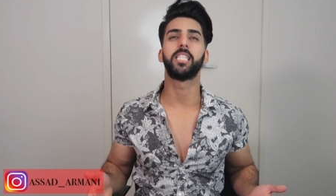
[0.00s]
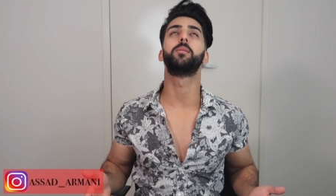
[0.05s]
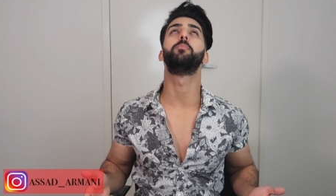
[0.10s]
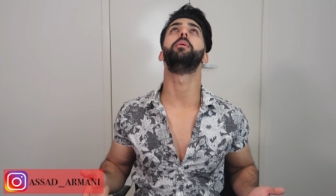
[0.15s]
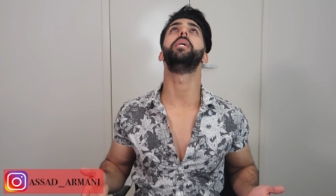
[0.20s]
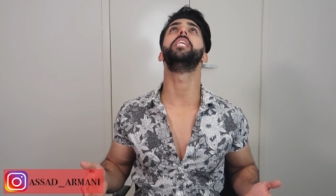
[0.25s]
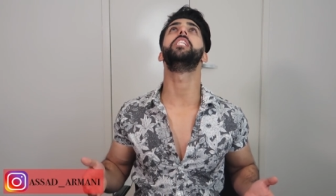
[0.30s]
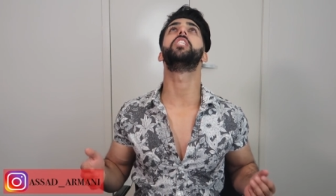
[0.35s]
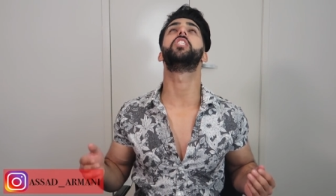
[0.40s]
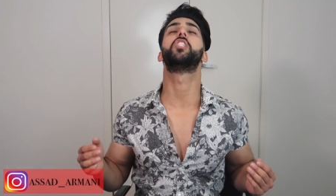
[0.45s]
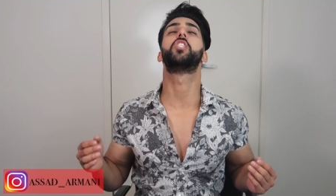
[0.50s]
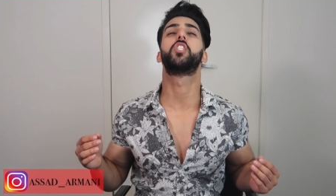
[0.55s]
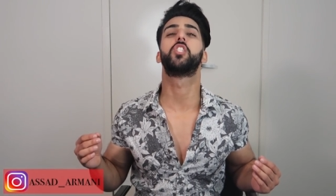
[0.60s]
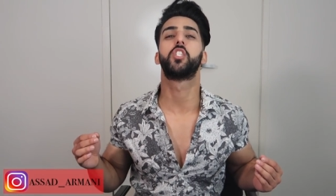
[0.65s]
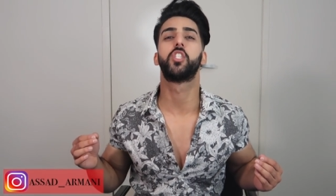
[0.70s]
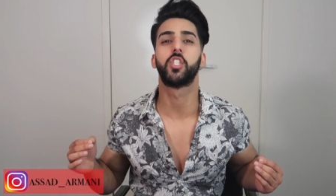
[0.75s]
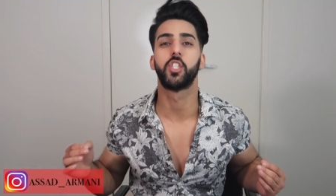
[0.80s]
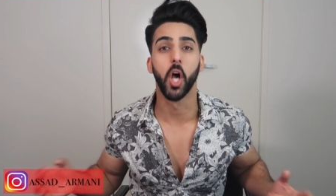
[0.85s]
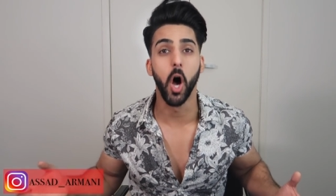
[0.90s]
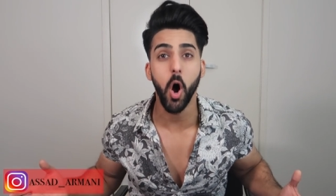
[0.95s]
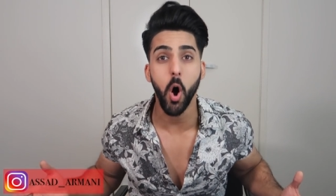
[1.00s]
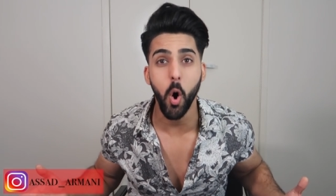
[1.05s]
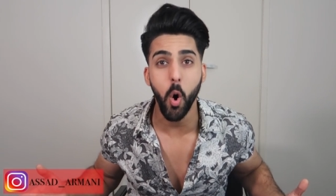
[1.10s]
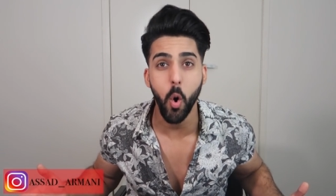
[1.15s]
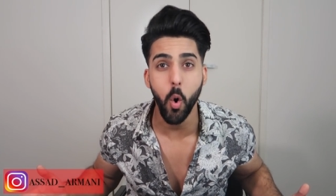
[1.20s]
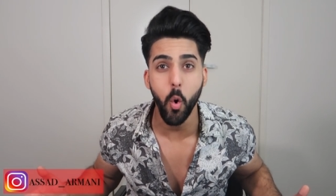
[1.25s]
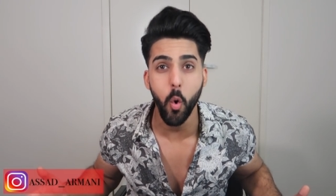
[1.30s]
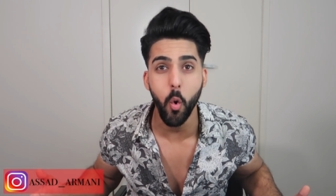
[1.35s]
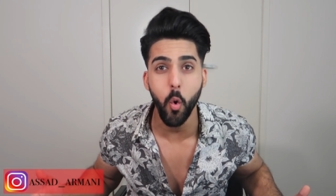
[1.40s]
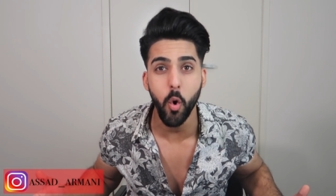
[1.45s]
It's been
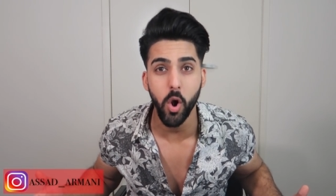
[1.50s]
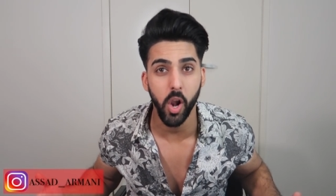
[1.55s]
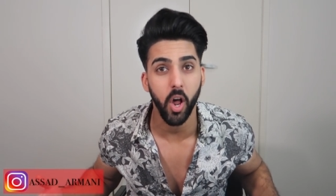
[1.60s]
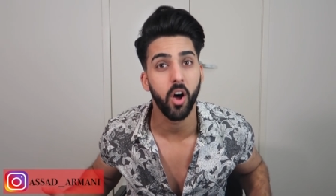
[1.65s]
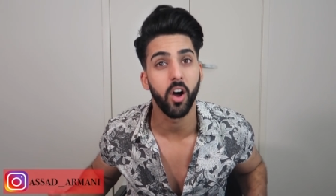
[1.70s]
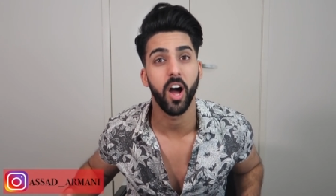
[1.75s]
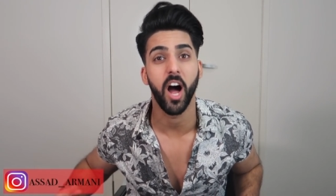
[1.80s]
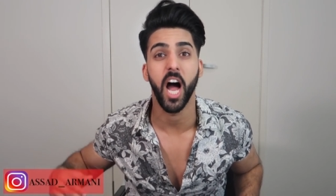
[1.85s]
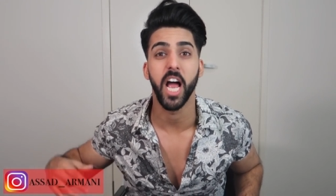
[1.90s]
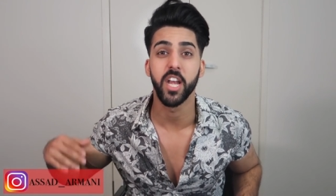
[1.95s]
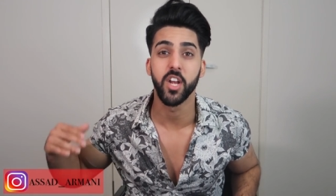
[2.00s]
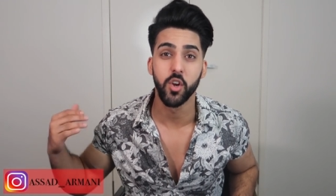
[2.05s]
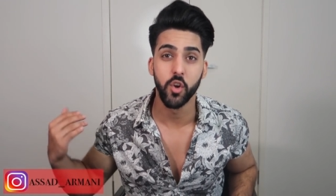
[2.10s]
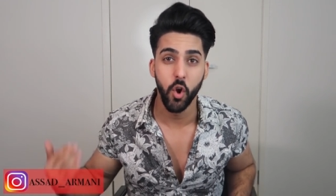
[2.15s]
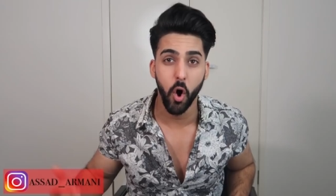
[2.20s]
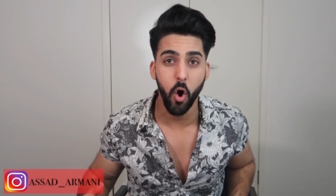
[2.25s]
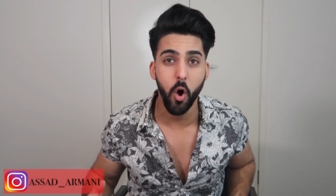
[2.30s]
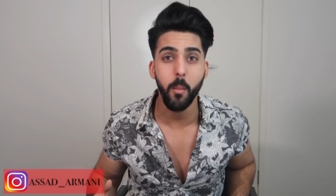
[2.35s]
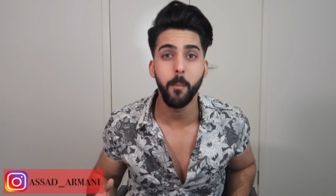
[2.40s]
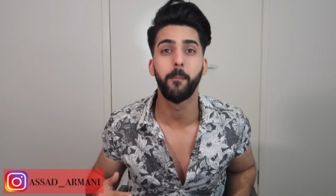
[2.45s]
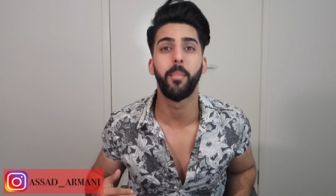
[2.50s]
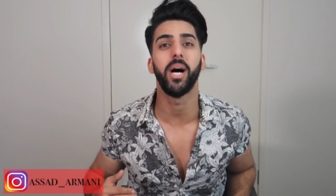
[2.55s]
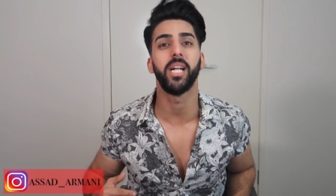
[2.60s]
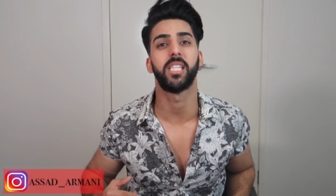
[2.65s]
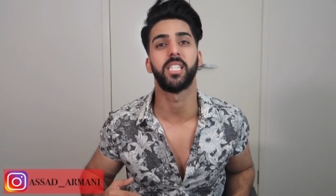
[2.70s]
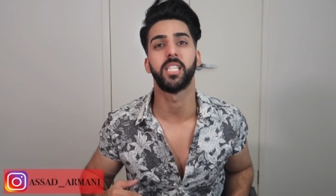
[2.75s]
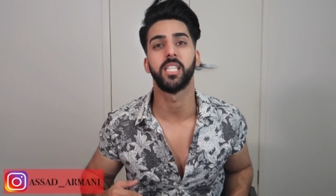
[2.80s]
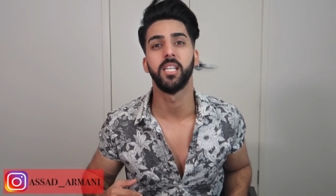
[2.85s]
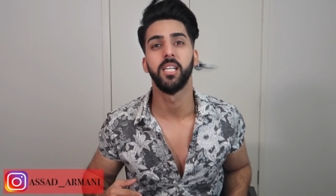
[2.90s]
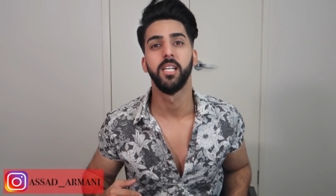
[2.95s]
so long, I know,
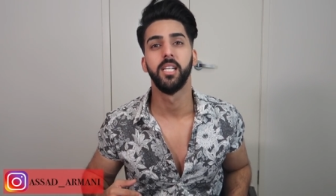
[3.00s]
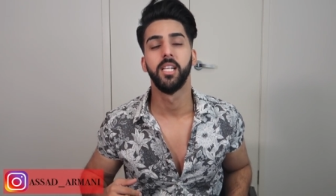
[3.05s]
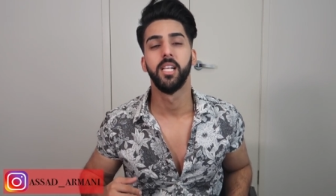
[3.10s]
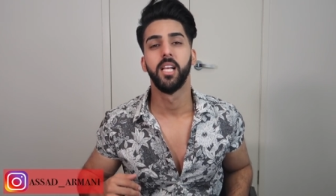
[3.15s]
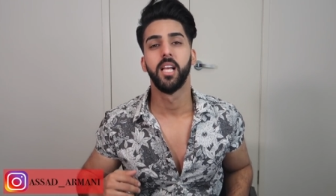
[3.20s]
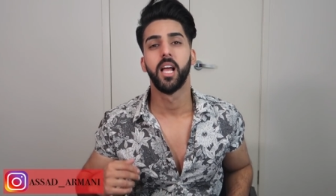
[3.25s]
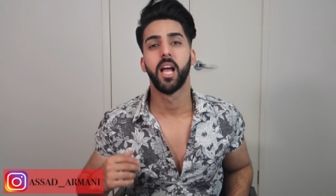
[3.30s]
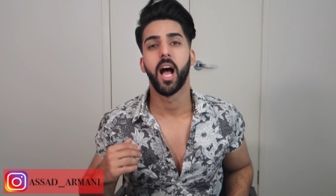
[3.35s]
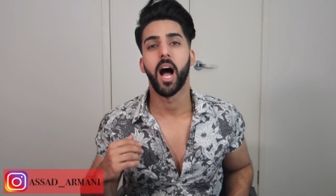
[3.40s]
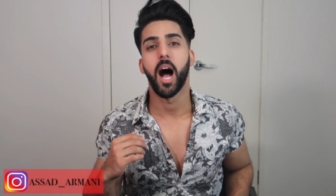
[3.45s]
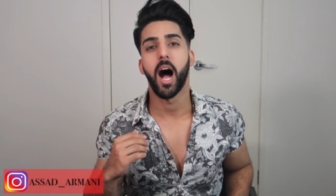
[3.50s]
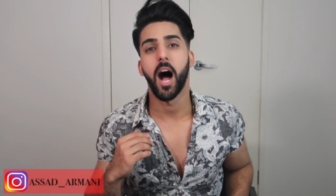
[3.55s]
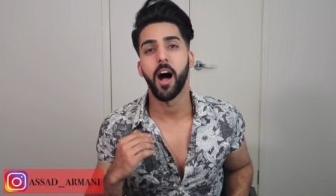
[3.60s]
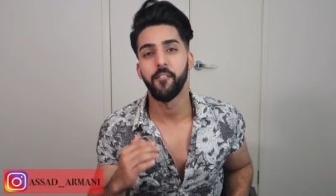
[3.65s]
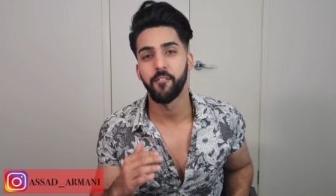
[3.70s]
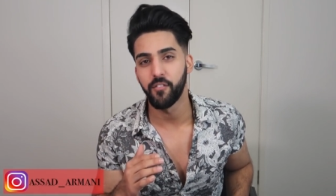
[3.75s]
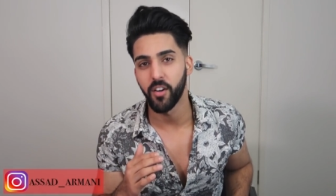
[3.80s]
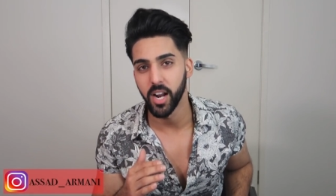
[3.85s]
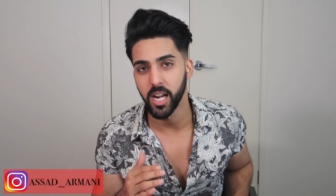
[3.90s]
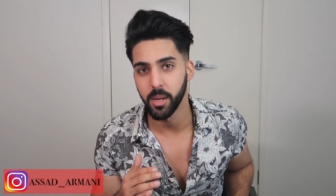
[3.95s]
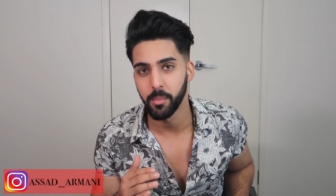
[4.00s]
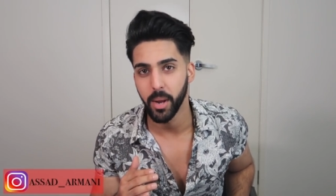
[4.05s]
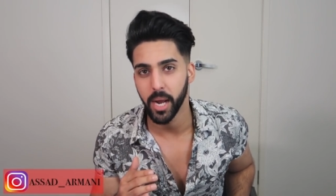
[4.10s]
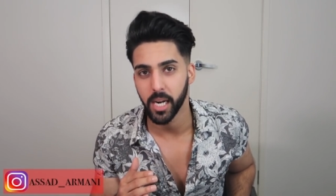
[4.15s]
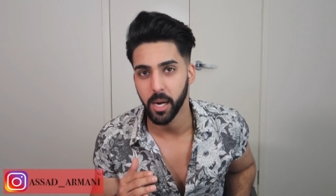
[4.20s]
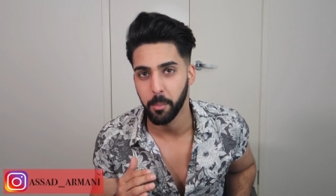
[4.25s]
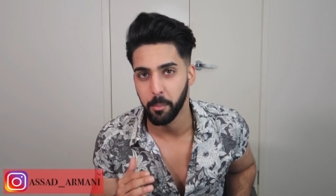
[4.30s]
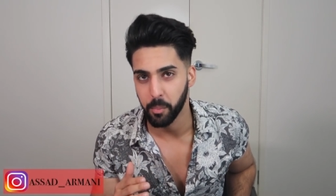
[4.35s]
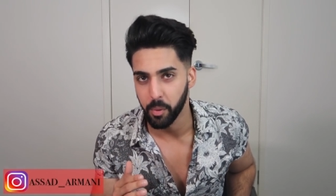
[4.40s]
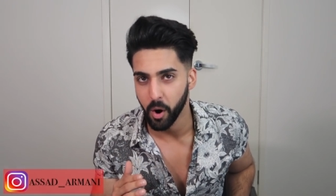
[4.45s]
but I'm finally
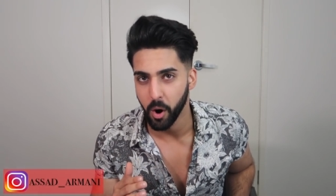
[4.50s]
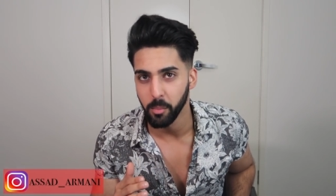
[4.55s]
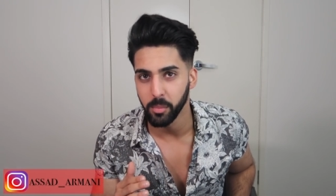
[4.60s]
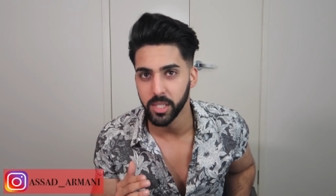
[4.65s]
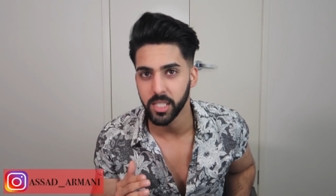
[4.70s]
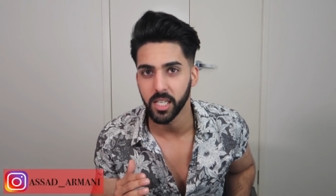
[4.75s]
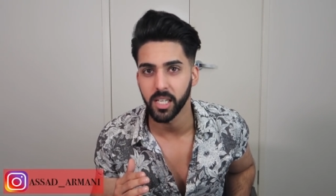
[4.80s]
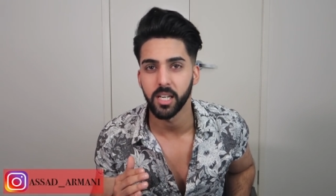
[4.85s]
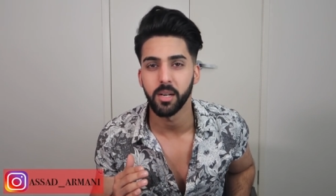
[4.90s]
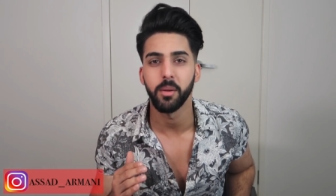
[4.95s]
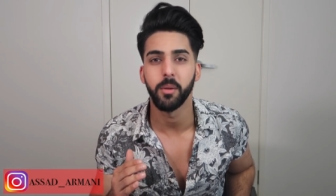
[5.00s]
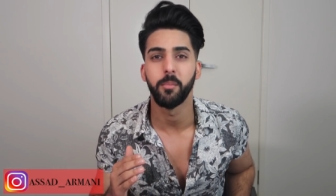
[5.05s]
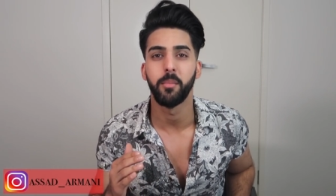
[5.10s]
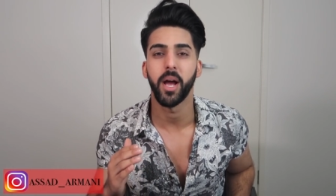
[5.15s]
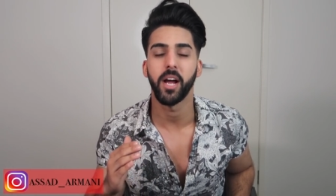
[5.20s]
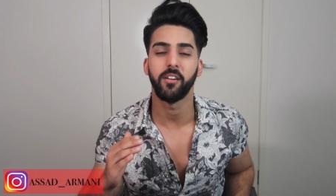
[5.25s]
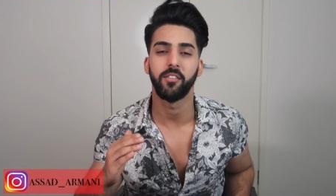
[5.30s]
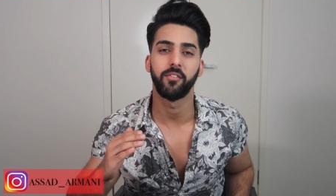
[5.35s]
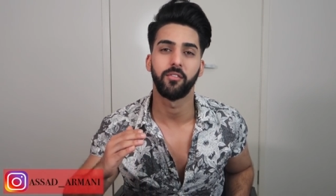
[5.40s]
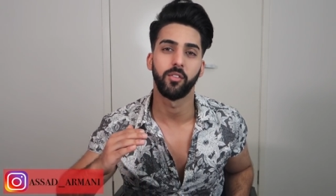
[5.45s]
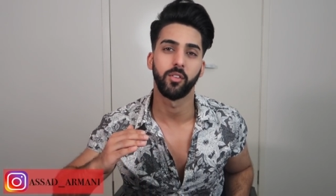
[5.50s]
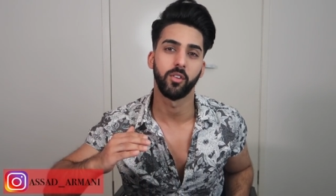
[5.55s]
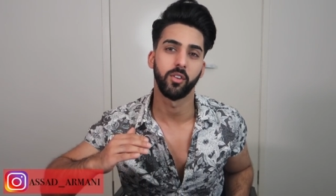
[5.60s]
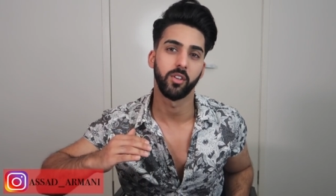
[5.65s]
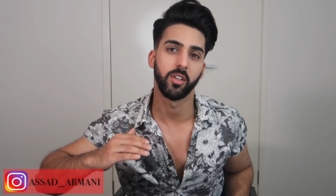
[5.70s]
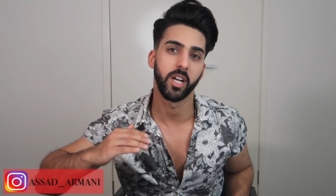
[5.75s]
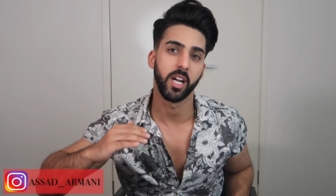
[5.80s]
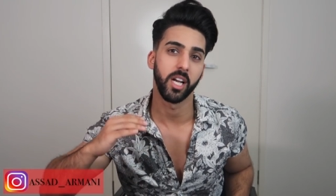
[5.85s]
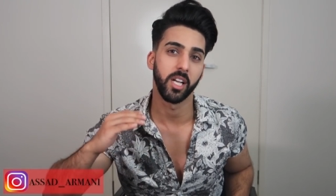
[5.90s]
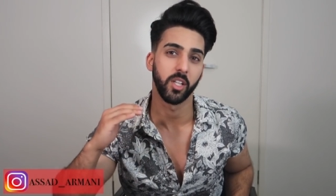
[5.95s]
back. I promise I'm going to be back for
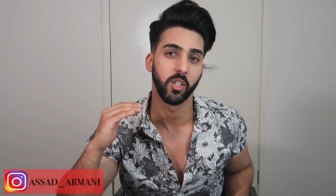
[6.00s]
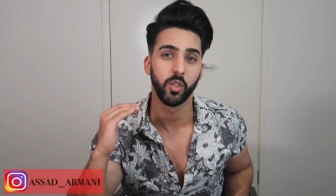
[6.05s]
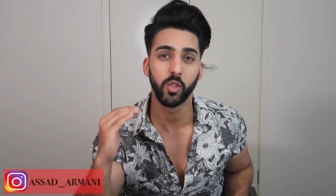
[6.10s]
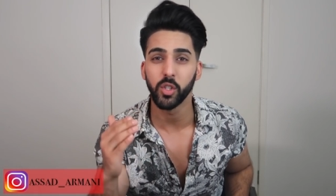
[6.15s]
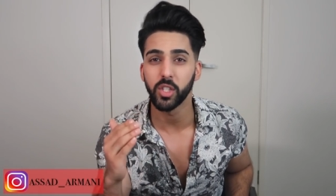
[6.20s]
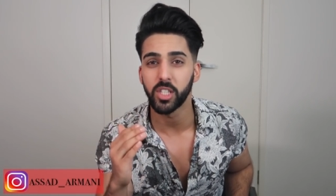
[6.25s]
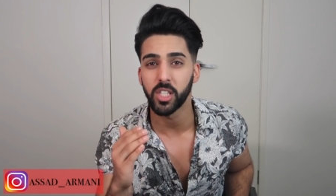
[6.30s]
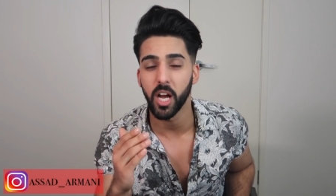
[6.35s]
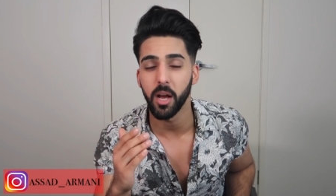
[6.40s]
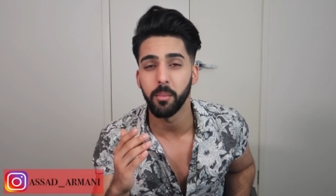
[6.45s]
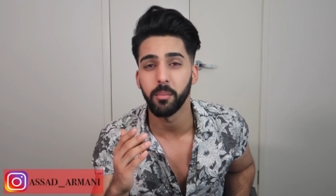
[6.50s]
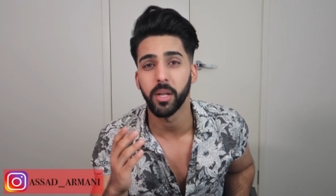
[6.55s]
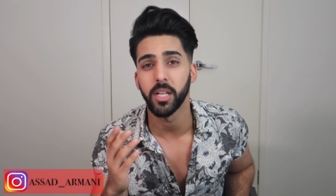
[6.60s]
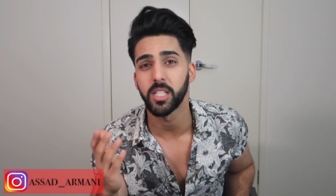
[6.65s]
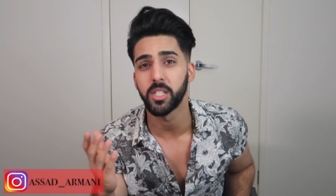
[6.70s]
a good time.